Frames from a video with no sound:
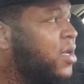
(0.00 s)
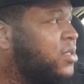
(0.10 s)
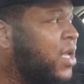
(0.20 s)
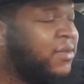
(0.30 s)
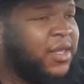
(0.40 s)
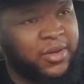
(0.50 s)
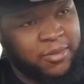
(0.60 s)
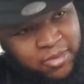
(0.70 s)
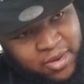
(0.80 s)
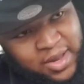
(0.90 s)
Same thing with
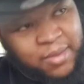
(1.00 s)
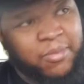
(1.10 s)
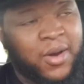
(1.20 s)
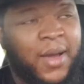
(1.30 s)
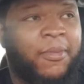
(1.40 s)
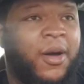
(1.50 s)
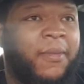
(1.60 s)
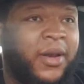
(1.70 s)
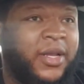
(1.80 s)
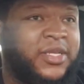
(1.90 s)
LeBron. LeBron
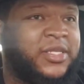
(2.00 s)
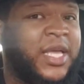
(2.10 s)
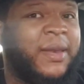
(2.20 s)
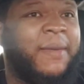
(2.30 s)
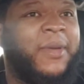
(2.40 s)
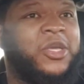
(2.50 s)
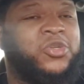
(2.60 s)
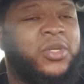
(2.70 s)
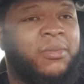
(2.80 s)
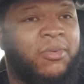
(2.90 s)
brought money to the table. They made
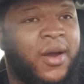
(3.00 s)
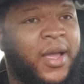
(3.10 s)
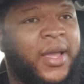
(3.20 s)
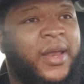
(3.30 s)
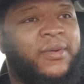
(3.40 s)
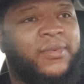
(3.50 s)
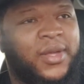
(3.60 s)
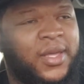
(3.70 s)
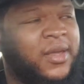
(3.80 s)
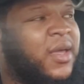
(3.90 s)
sure LeBron got a
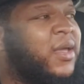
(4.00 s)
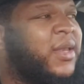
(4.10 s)
ring.